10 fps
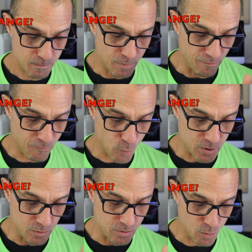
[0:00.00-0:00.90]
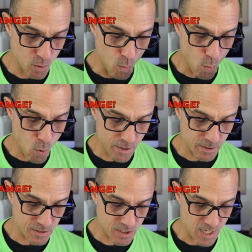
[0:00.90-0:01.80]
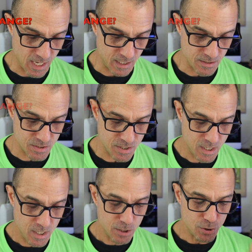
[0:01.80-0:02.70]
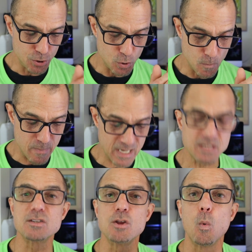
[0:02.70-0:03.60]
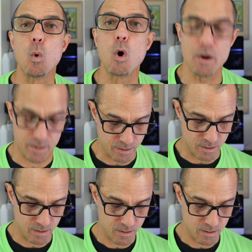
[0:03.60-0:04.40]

before you do a water change do you mix the water?